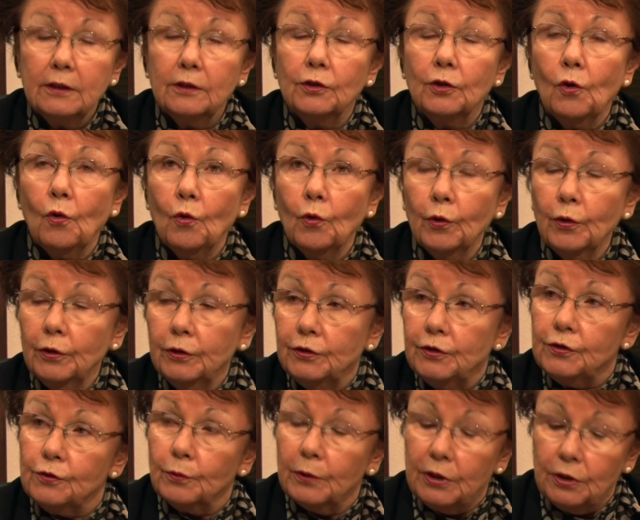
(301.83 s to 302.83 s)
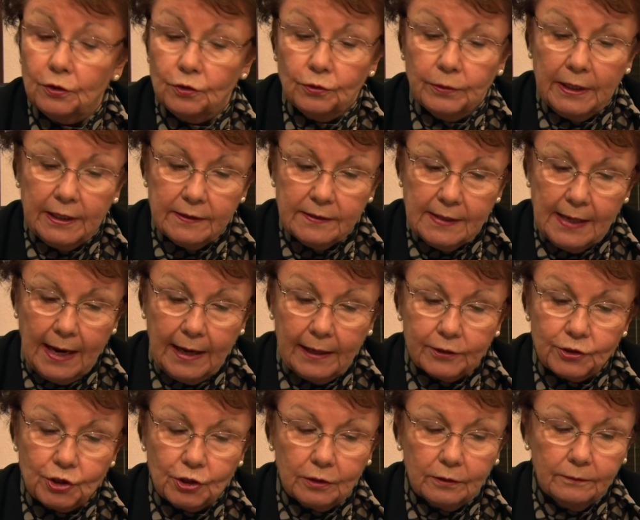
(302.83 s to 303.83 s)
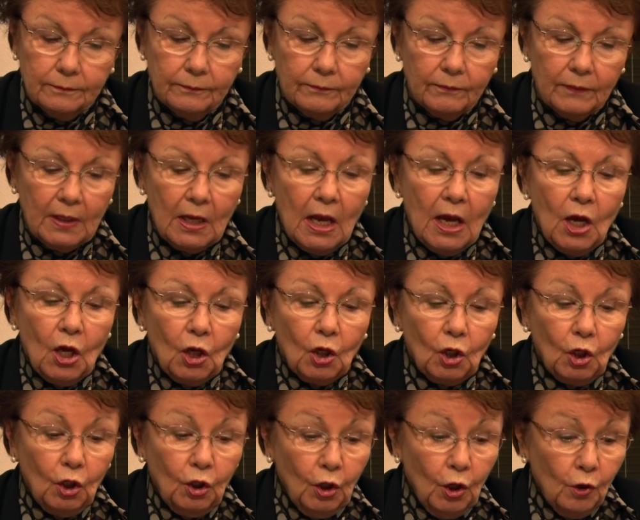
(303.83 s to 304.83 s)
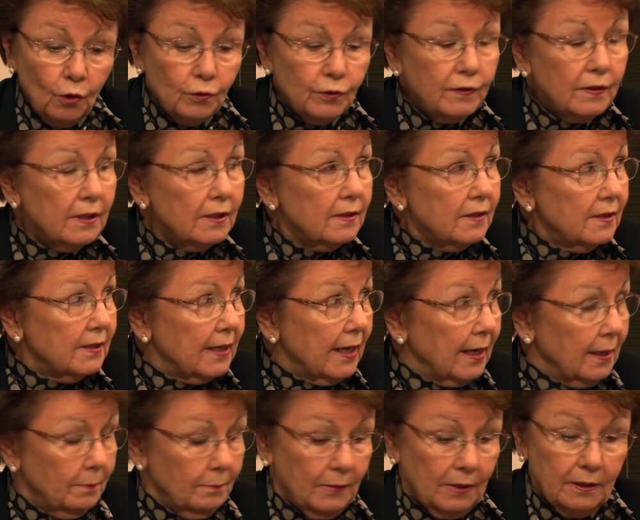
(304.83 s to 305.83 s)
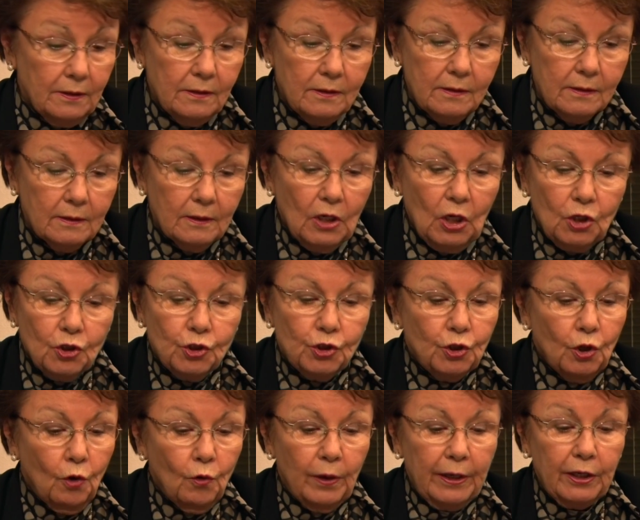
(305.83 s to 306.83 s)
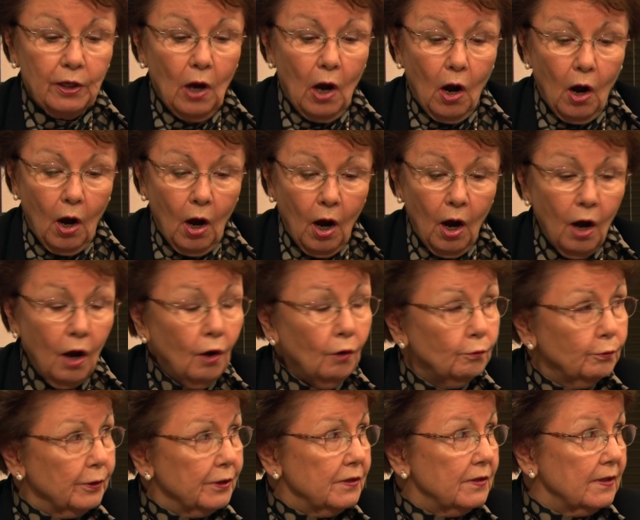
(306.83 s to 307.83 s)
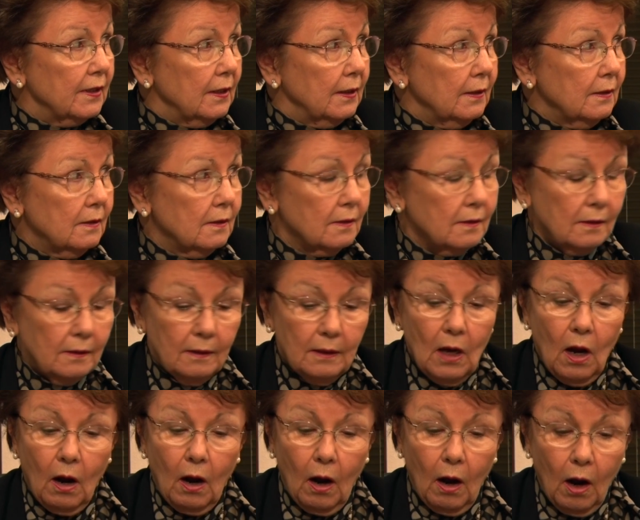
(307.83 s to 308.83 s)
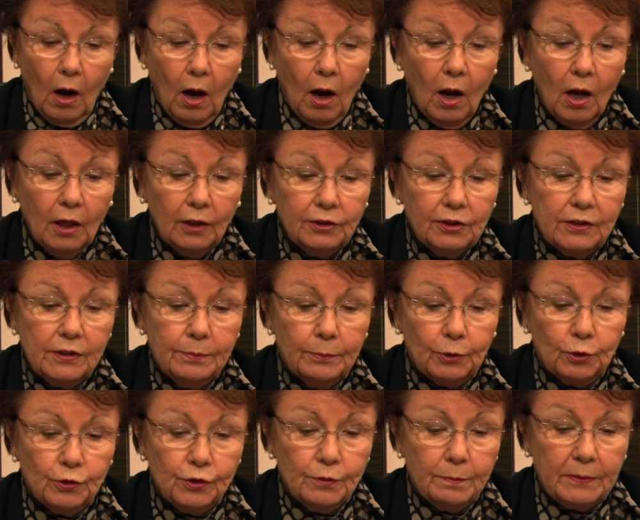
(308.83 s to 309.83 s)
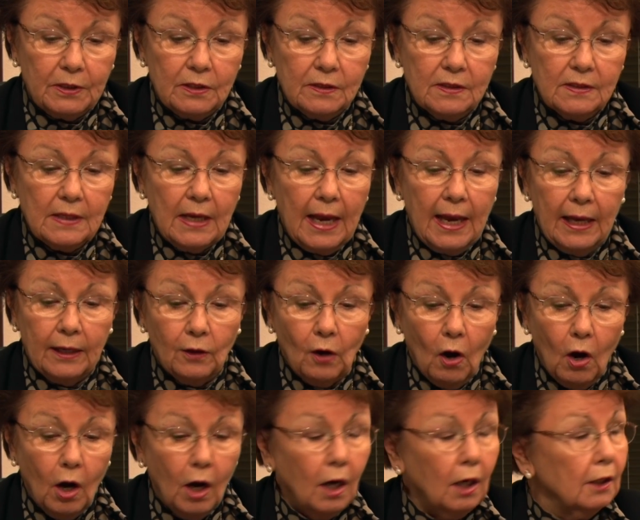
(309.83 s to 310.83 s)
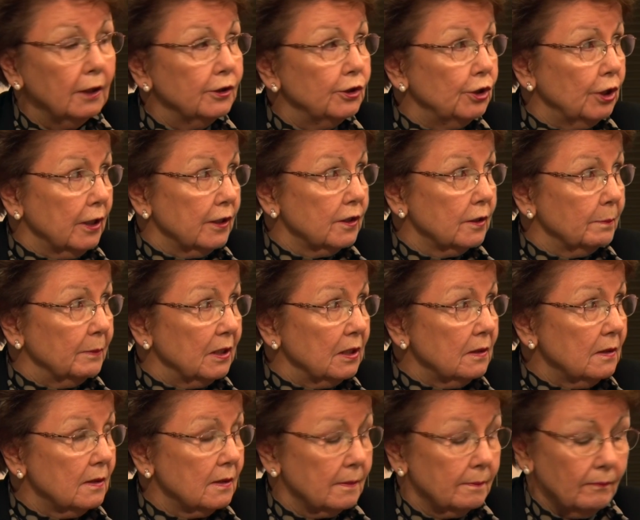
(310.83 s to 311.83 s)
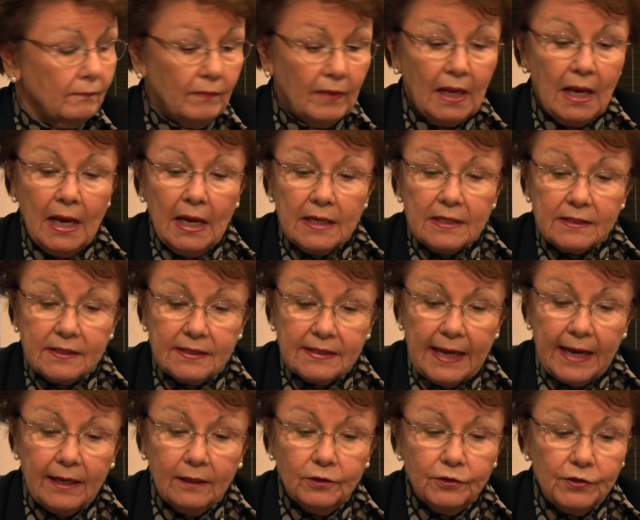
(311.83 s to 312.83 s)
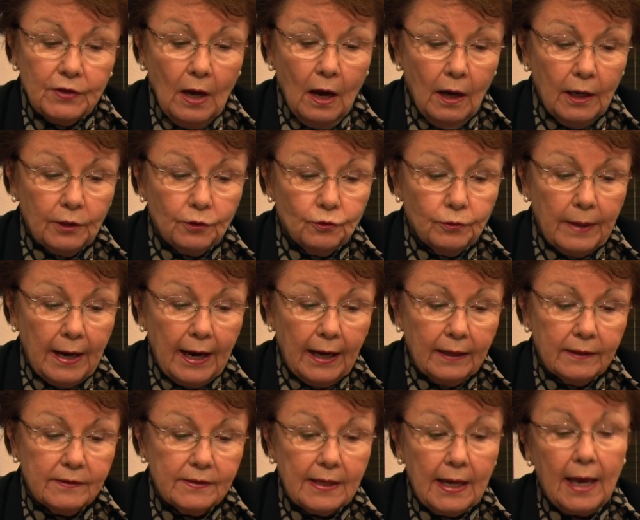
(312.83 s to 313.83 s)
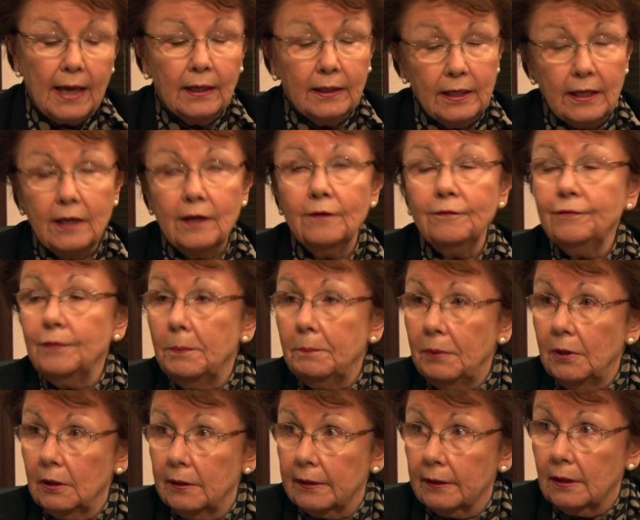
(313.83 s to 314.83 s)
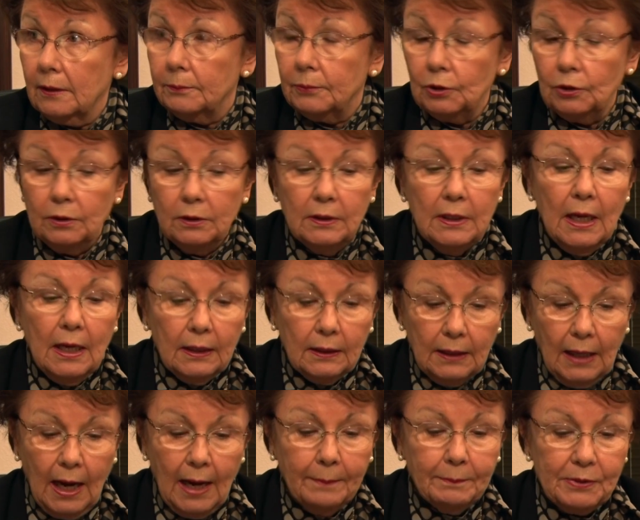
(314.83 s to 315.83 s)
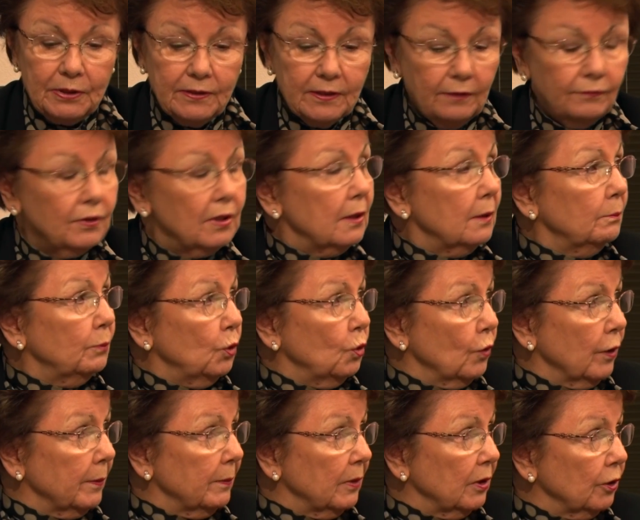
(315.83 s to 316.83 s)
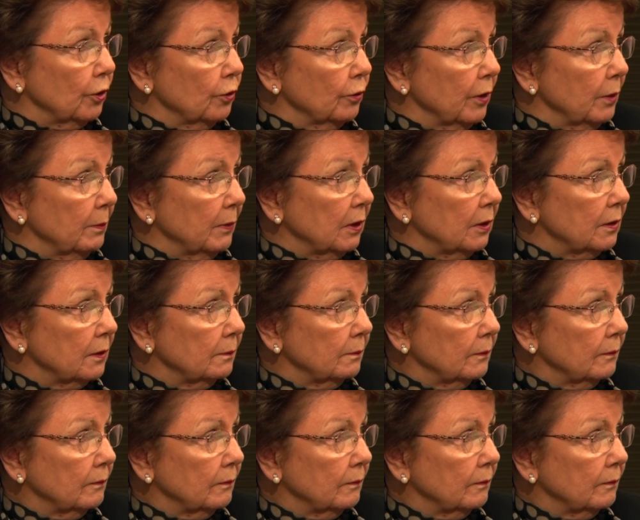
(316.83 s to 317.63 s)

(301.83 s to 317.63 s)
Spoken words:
in accordance with the transaction, closing statements showing all receipts, all disbursements, and all adjustments, sales contracts, and if applicable, copies of the employment agreement.